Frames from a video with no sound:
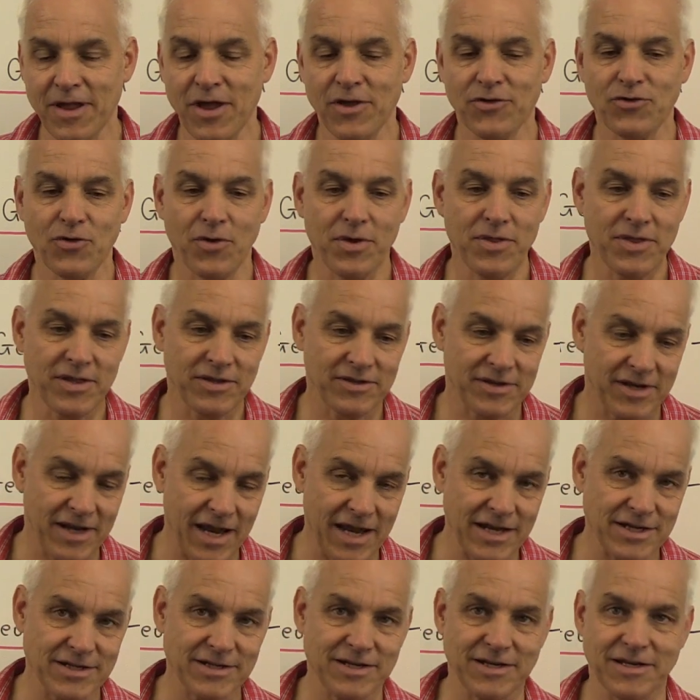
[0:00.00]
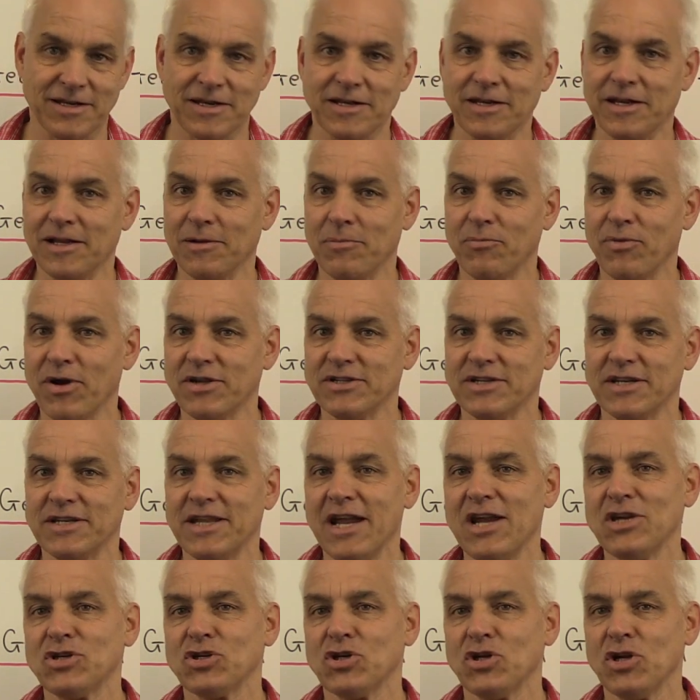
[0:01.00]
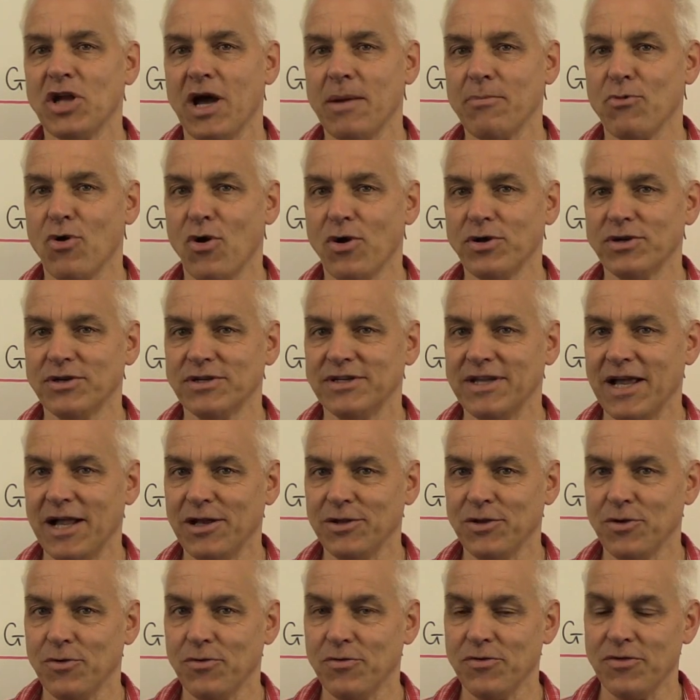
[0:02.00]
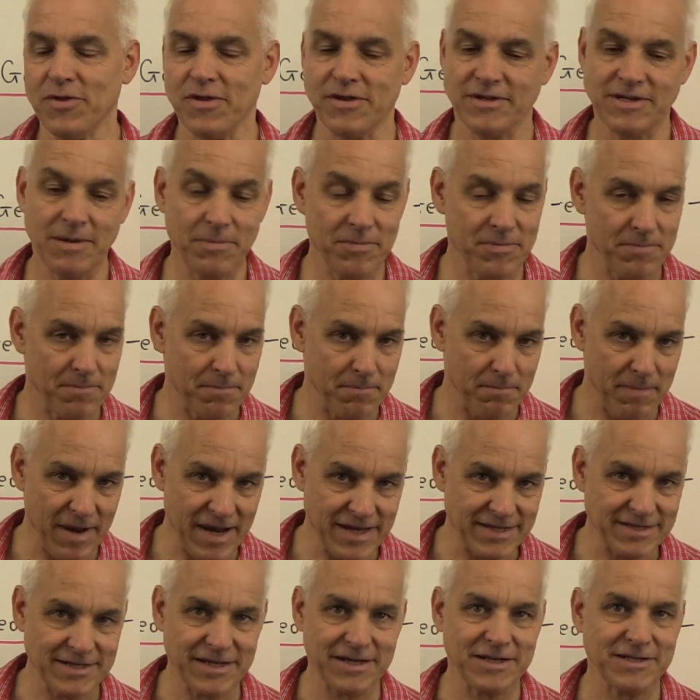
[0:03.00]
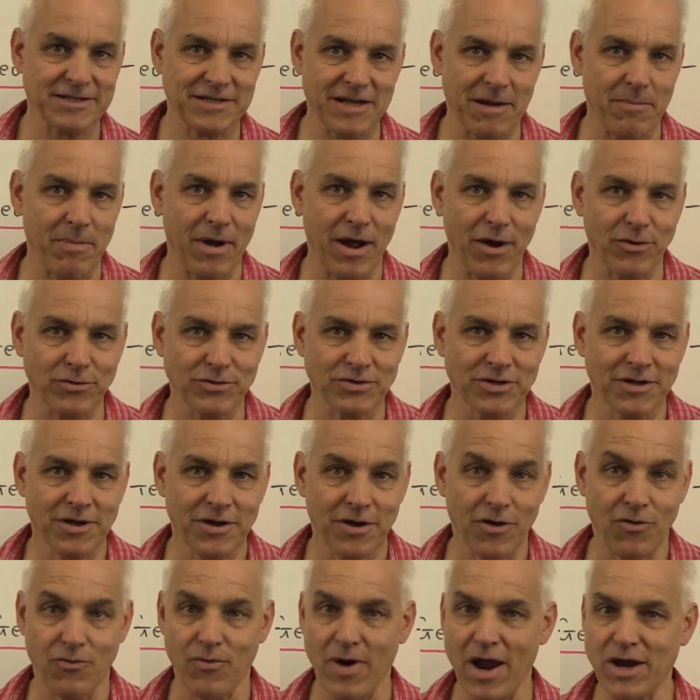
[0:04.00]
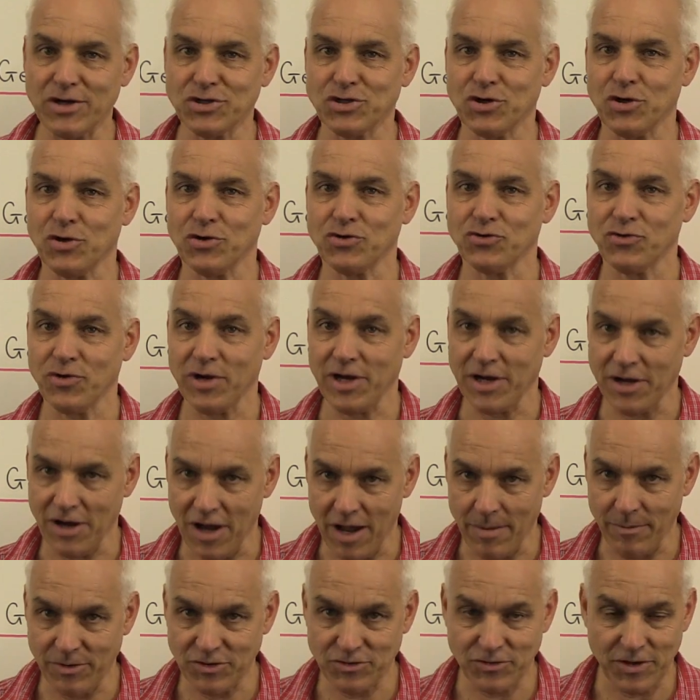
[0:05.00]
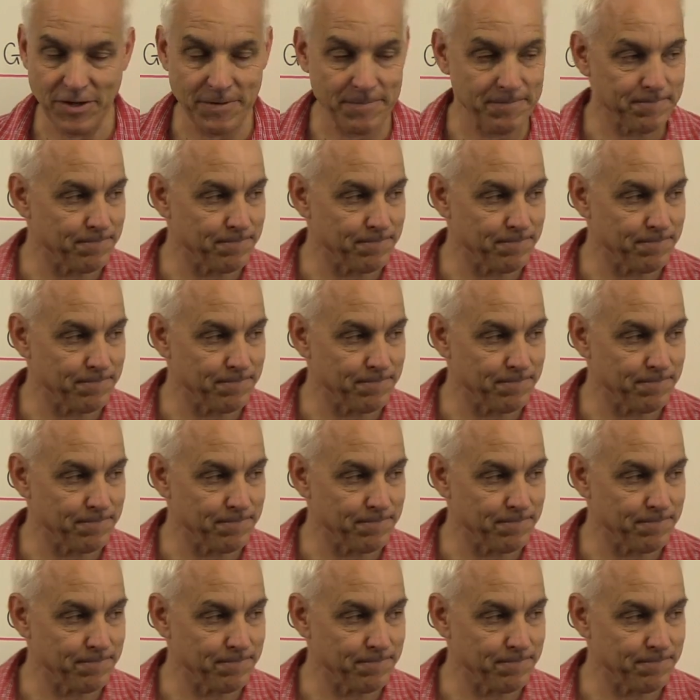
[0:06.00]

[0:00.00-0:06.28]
So in today's little presentation, I'm going to tell you some basics about rational trigonometry.